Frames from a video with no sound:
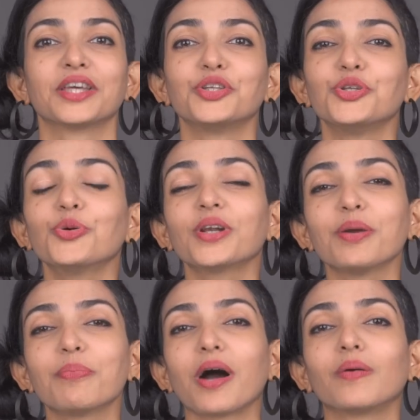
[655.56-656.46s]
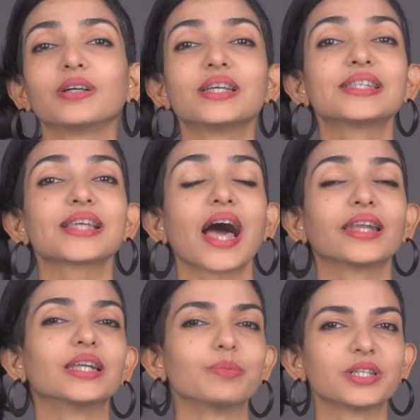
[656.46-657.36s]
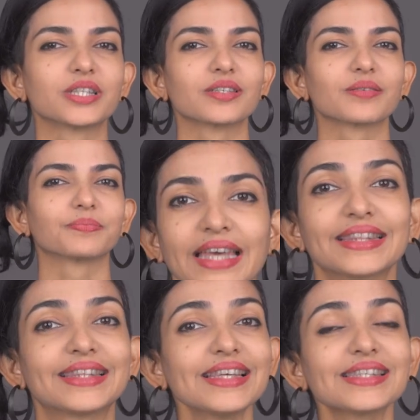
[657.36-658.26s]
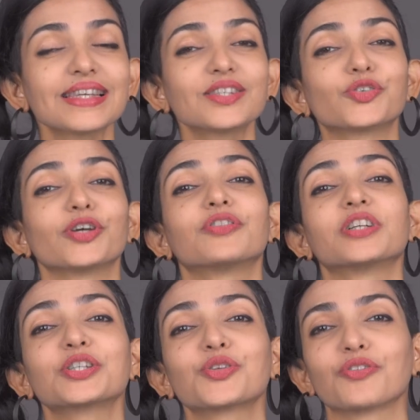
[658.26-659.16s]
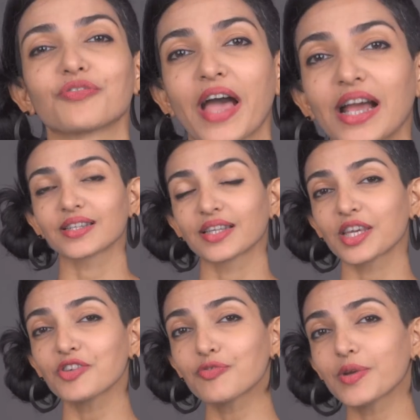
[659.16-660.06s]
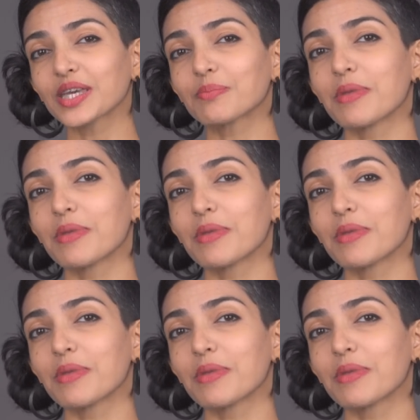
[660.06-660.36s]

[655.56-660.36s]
Nuclear power is unlimited. This is referring to the fact that if we can